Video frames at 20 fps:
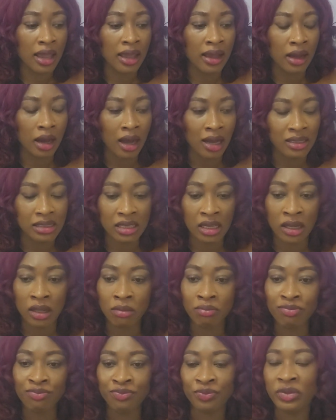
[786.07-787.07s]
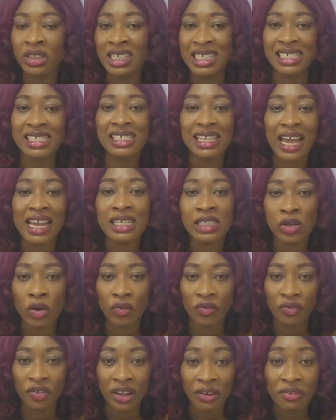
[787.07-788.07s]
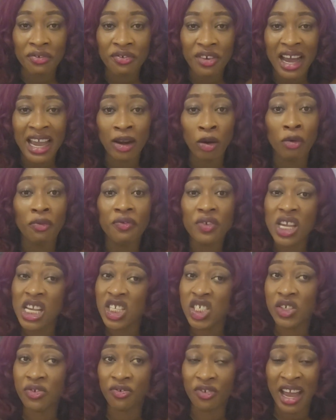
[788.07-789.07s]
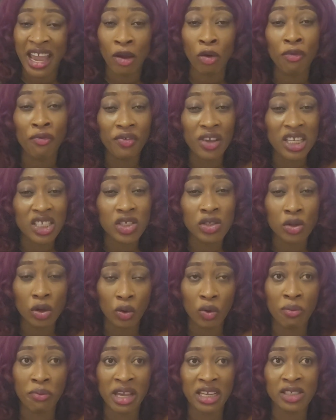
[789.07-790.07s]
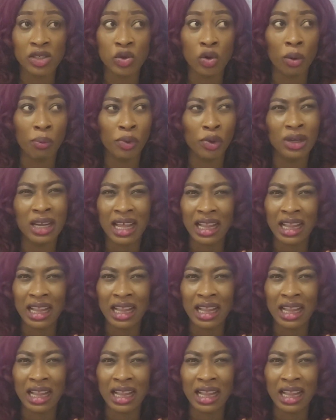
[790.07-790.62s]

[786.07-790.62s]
as in the size of the file, of each document you upload.